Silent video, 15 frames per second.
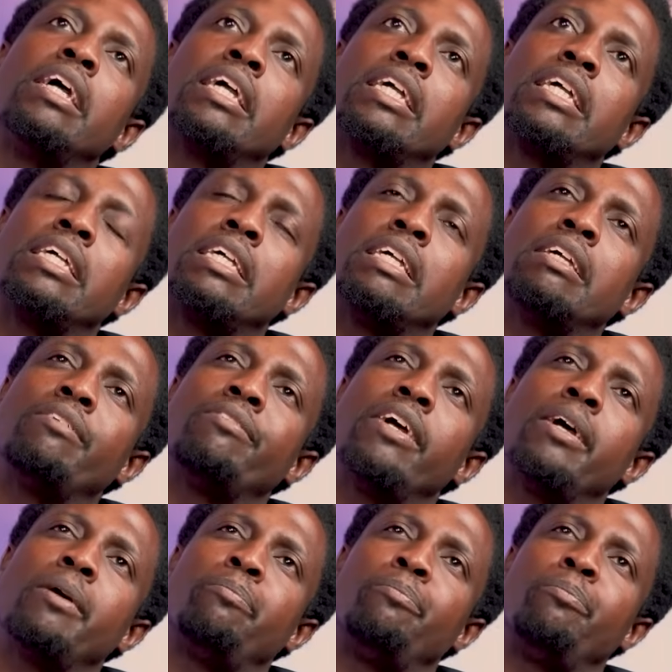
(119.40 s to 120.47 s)
If
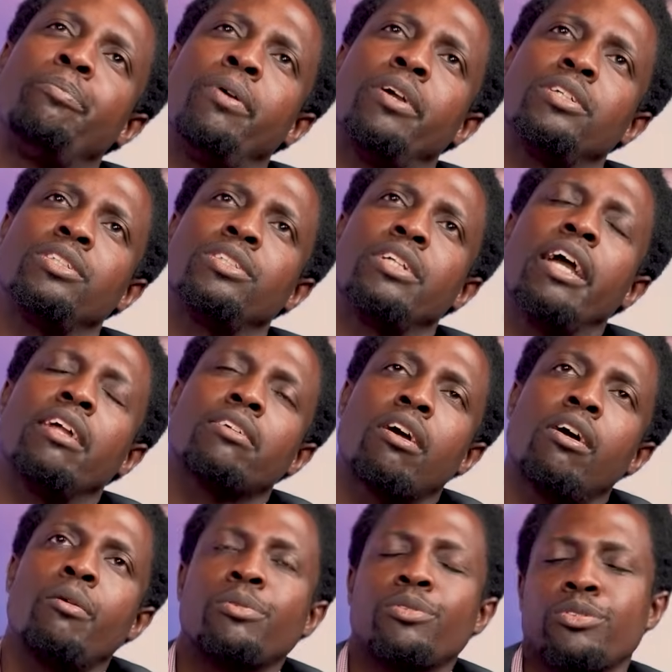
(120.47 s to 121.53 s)
a patient
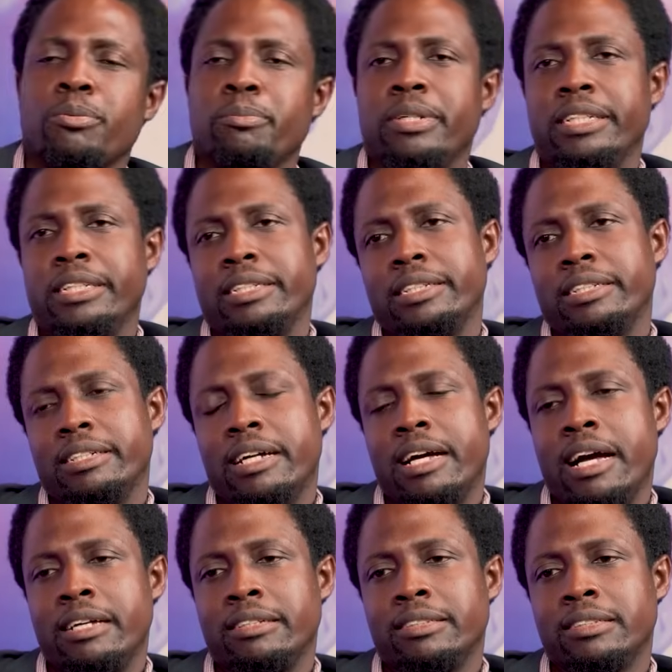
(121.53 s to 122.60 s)
comes to me
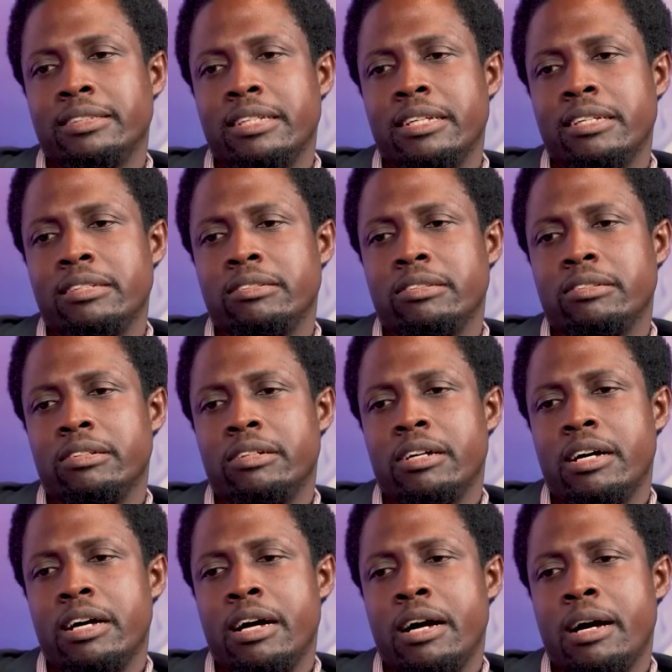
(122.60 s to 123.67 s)
and says,
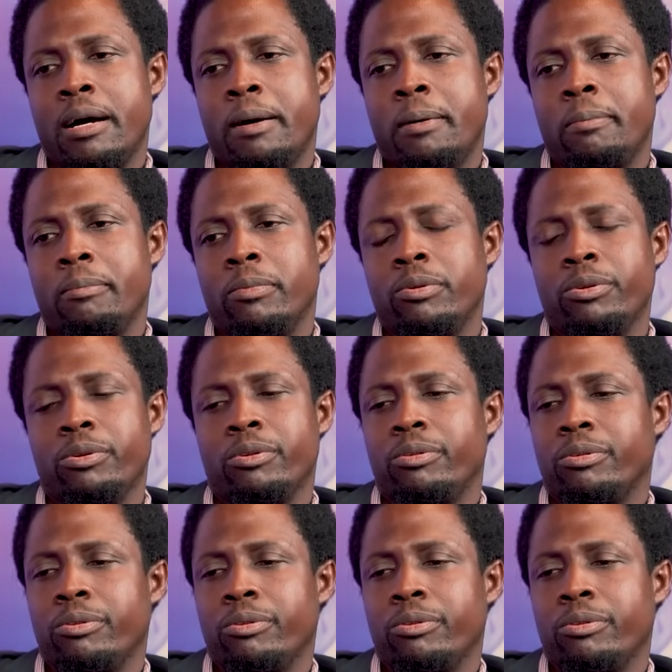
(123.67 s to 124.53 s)
look,